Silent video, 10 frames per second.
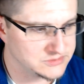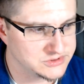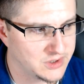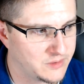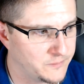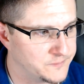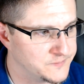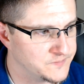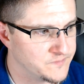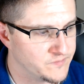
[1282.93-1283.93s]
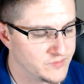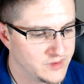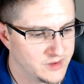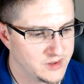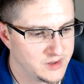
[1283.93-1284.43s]
So
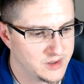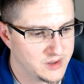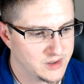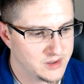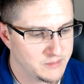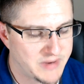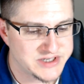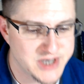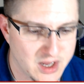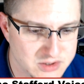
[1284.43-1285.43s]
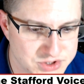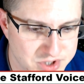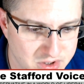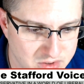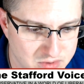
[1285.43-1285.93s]
my challenge
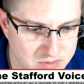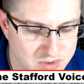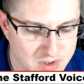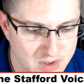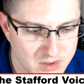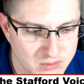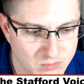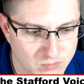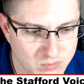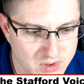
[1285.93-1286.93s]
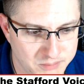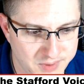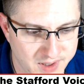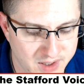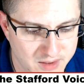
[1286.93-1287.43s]
to you would
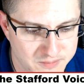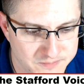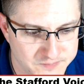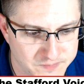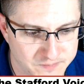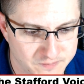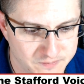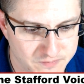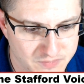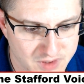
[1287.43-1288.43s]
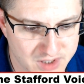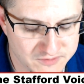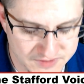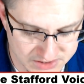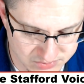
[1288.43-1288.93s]
be,
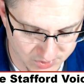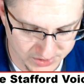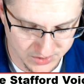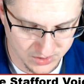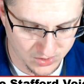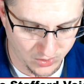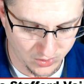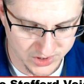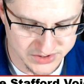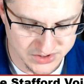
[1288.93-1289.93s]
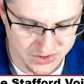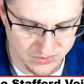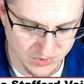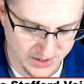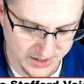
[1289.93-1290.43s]
if that's what your goal is, that
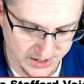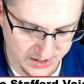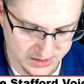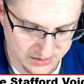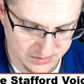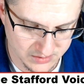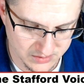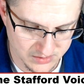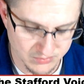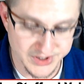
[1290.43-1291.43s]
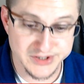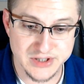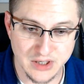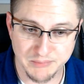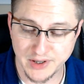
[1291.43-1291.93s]
you want to hit the
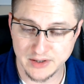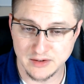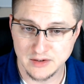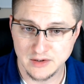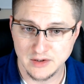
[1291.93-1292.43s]
reset button,